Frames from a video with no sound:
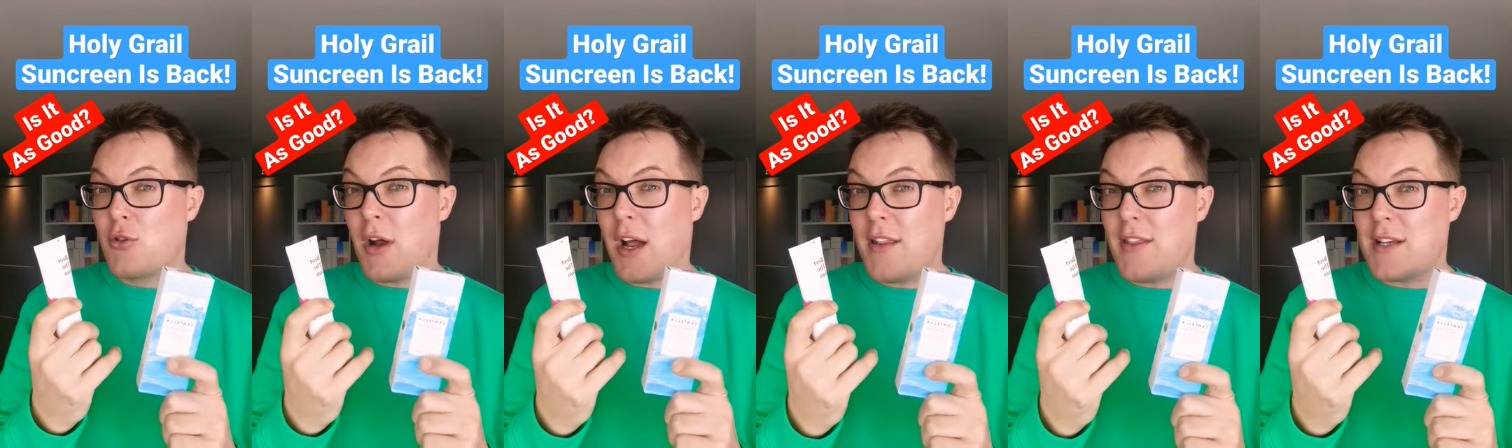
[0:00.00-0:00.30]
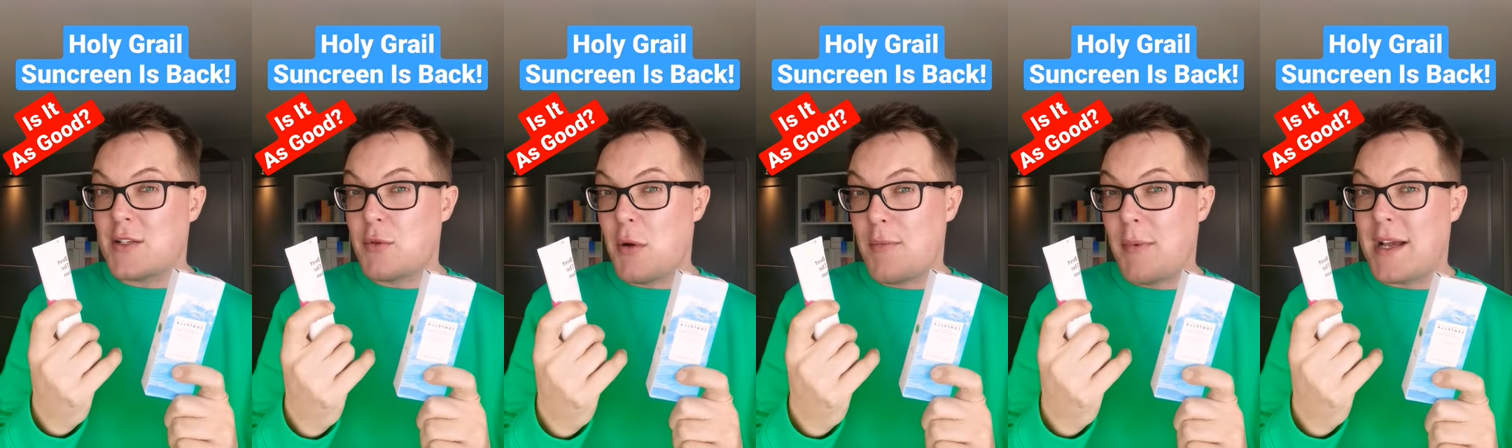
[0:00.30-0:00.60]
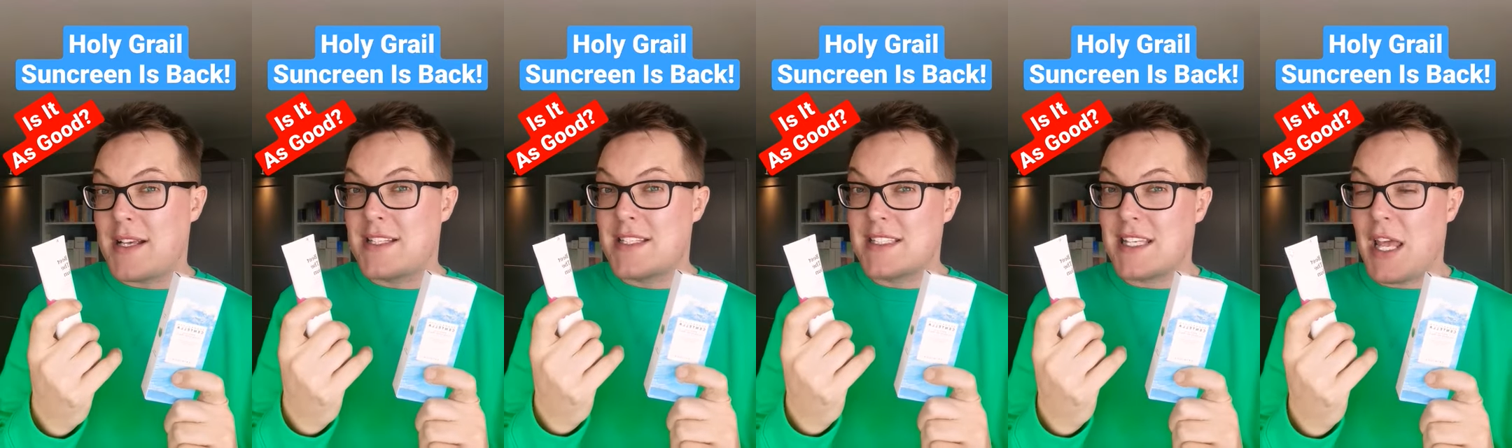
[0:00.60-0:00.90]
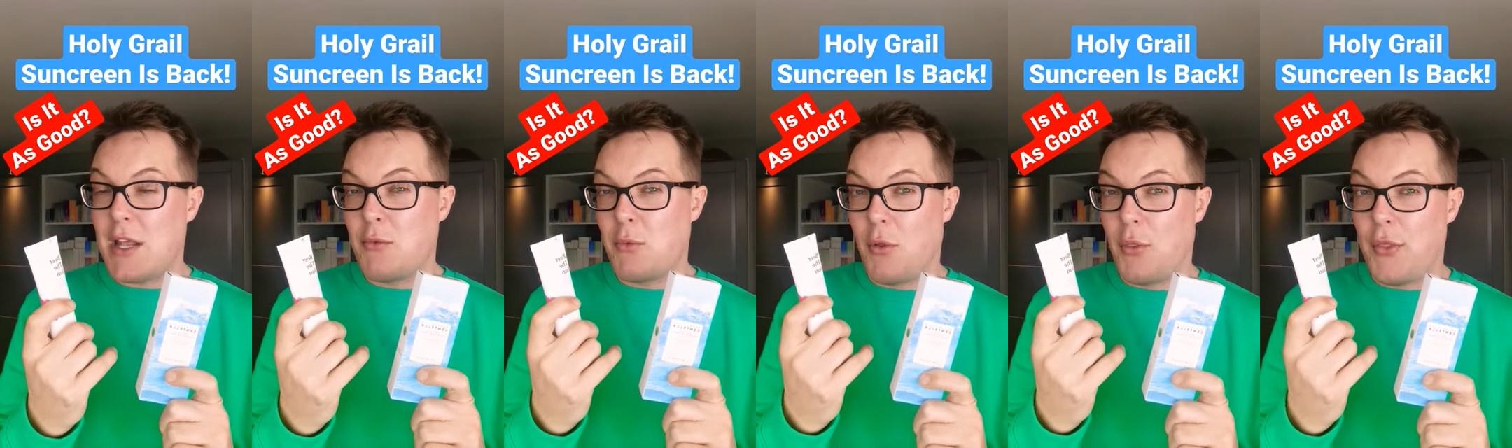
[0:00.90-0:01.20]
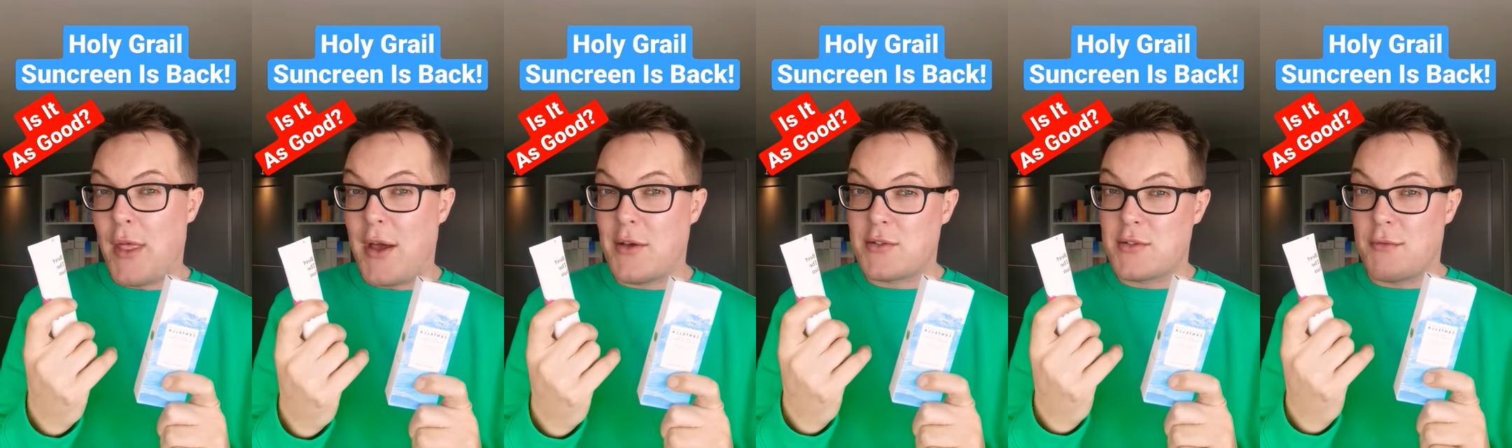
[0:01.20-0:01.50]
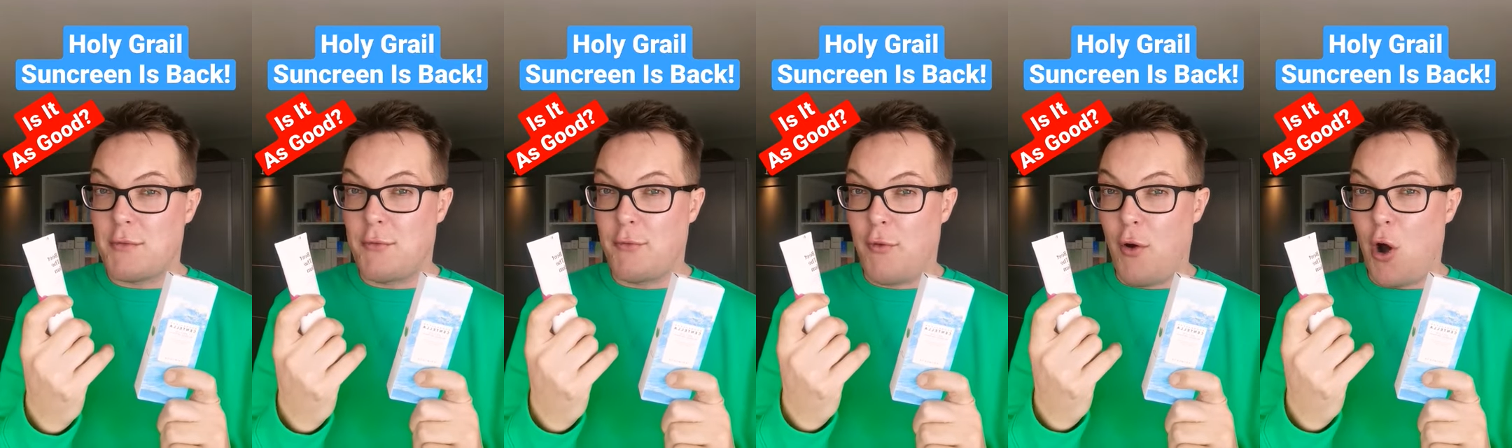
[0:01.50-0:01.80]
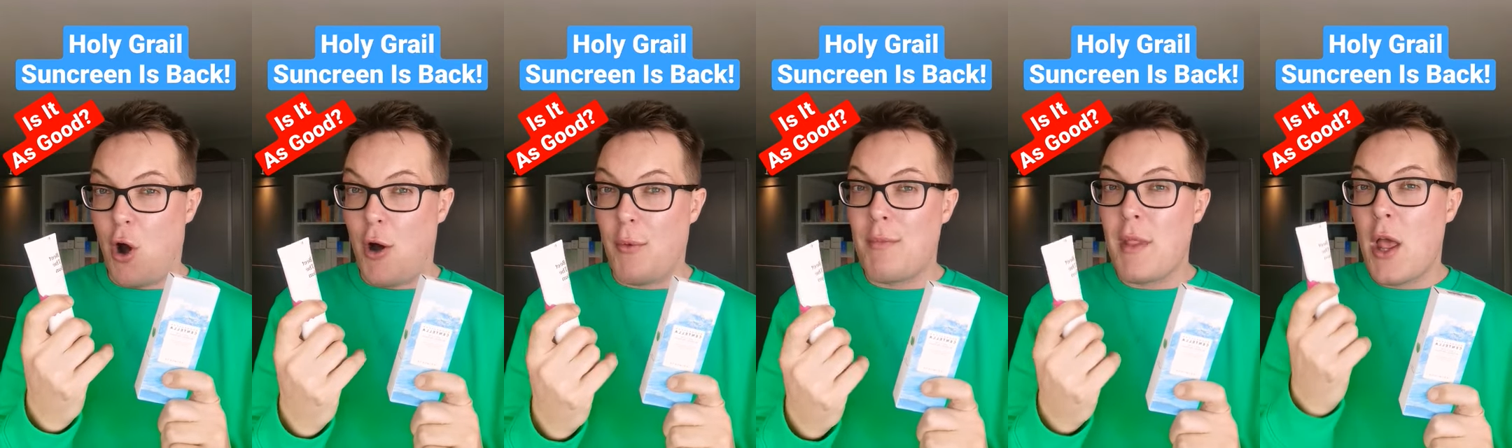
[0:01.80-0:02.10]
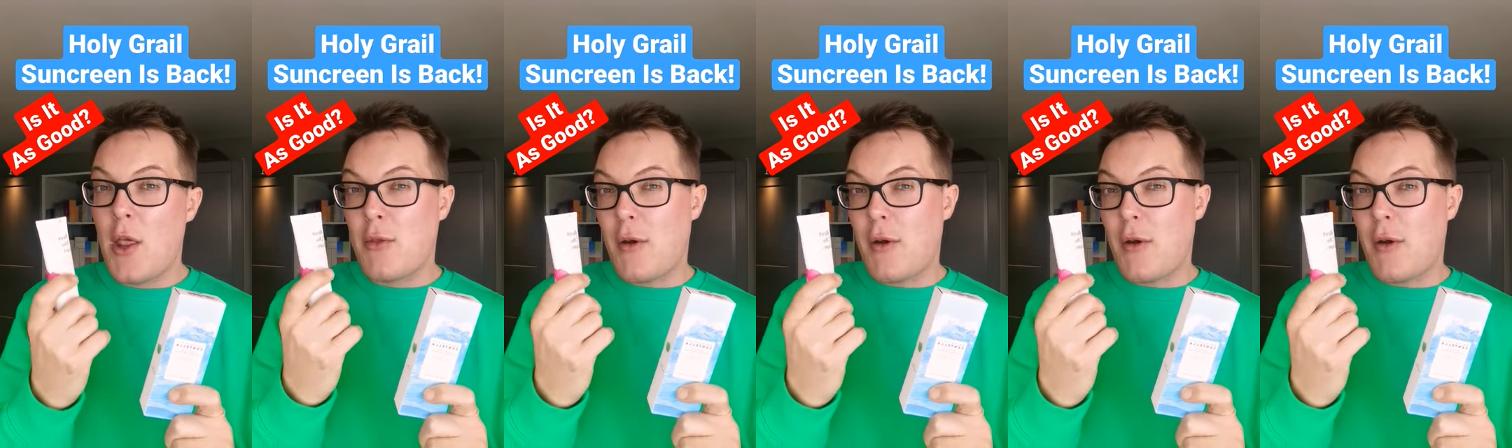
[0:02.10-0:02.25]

try this one by Skin 1004,